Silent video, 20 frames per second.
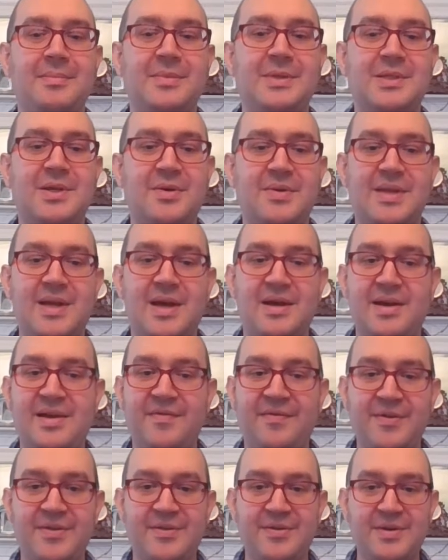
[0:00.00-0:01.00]
So without any
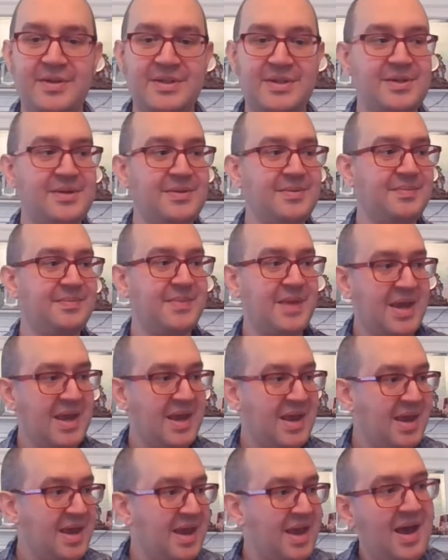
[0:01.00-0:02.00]
further ado,
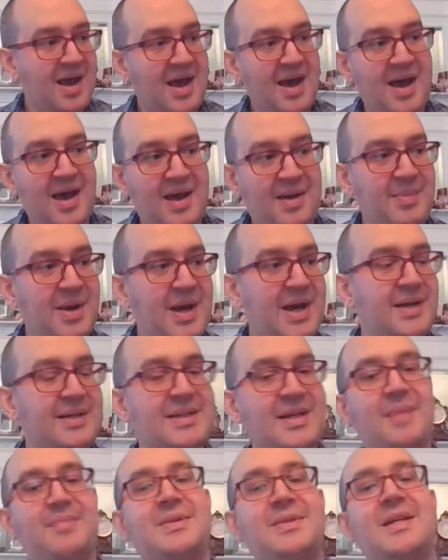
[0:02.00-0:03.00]
my
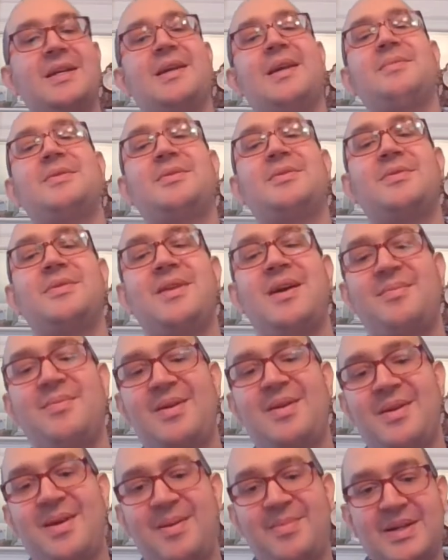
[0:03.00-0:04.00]
top 10 games that were
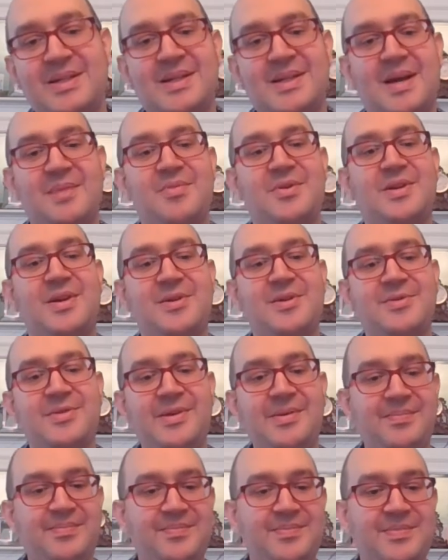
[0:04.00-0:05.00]
not on my top
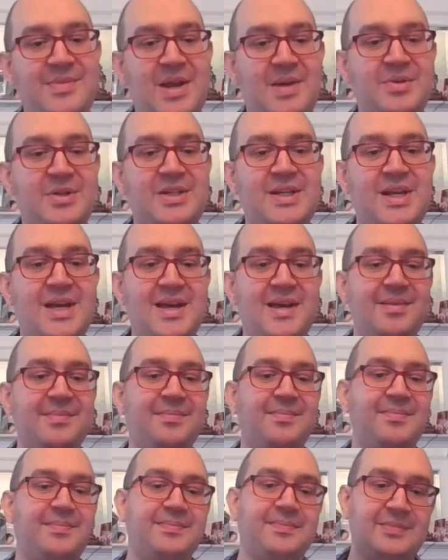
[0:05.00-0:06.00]
100. Number
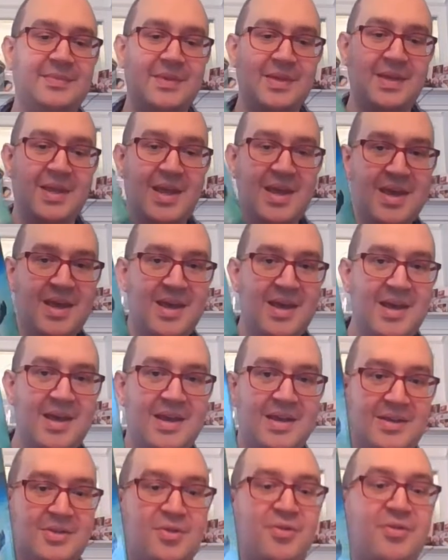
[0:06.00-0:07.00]
10
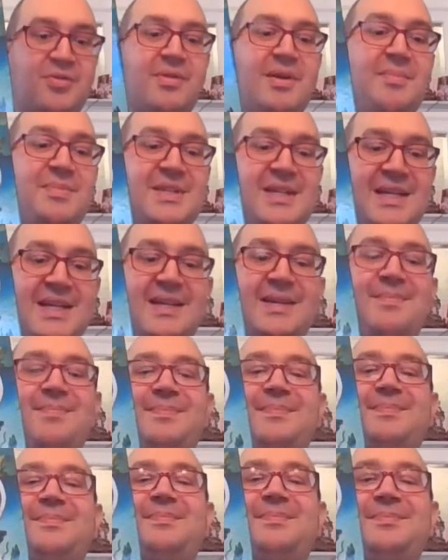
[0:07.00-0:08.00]
is Cryptid.
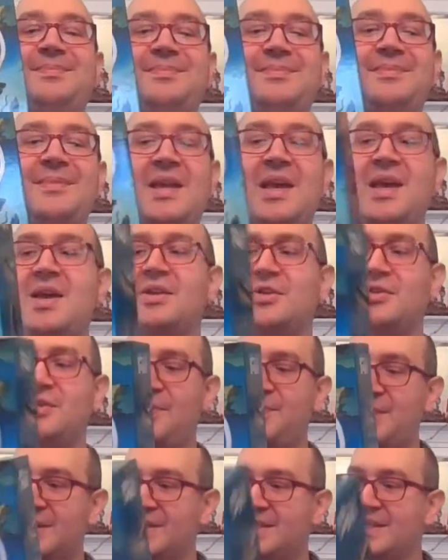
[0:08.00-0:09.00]
So
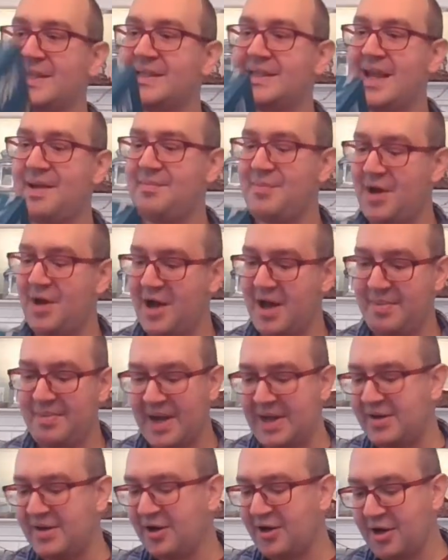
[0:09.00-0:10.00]
I picked this game up.
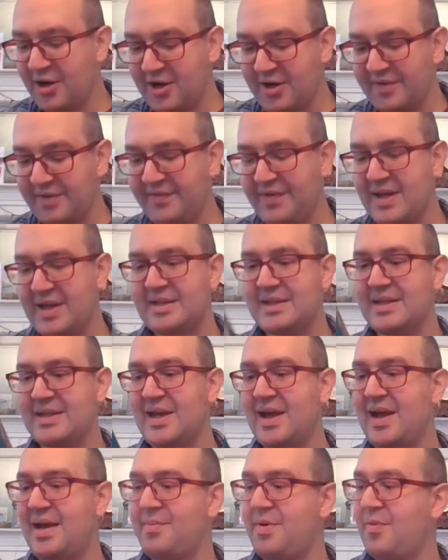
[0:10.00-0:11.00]
I'd heard of it,
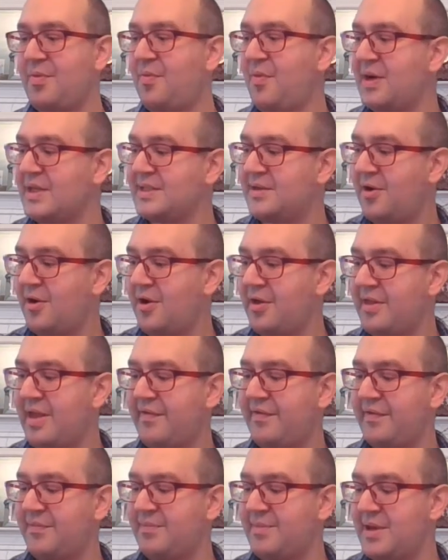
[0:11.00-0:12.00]
but wasn't all
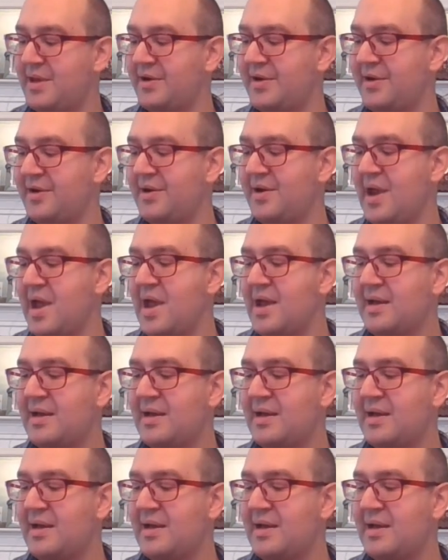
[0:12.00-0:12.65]
that familiar.